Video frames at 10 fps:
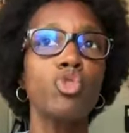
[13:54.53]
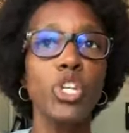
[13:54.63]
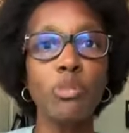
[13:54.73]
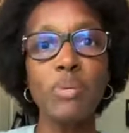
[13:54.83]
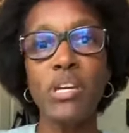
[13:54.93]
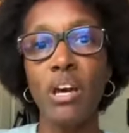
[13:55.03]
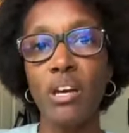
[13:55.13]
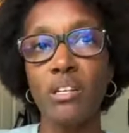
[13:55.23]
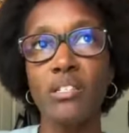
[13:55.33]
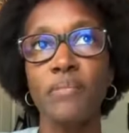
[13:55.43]
just
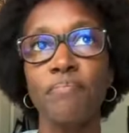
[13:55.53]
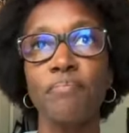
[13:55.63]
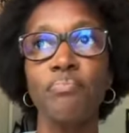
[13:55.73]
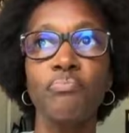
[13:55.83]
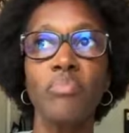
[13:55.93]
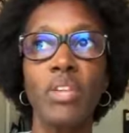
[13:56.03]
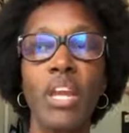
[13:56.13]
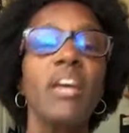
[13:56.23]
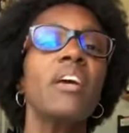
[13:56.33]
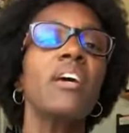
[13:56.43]
because
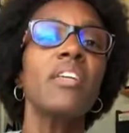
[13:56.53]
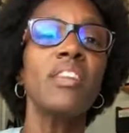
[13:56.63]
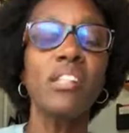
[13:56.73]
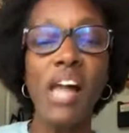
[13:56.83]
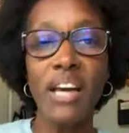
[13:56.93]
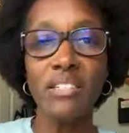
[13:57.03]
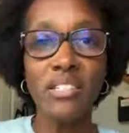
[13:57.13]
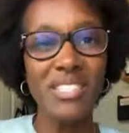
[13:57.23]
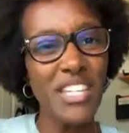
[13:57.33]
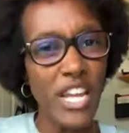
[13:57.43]

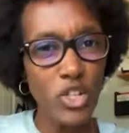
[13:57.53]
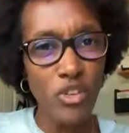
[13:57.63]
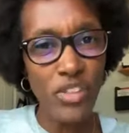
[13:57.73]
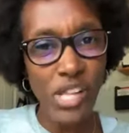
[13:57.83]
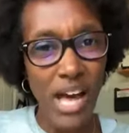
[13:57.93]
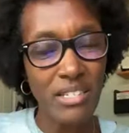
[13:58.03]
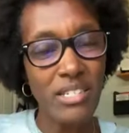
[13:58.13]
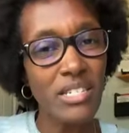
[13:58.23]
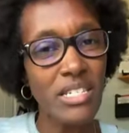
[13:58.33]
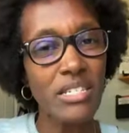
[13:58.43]
the nature of the
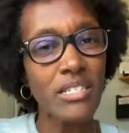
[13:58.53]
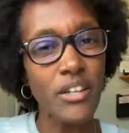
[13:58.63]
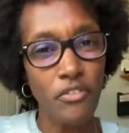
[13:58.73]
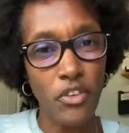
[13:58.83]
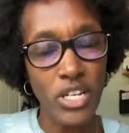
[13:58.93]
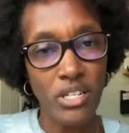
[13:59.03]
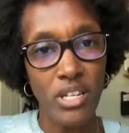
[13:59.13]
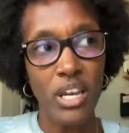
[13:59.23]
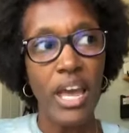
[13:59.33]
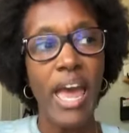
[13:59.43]
classes is
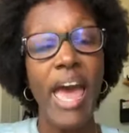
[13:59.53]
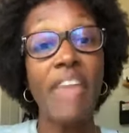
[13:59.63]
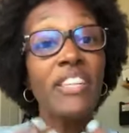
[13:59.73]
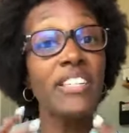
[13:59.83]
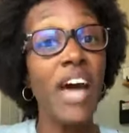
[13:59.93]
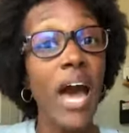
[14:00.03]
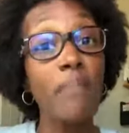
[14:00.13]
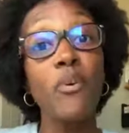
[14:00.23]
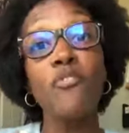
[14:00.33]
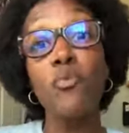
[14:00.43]
different, and the
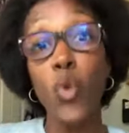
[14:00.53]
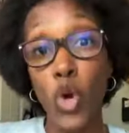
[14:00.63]
type of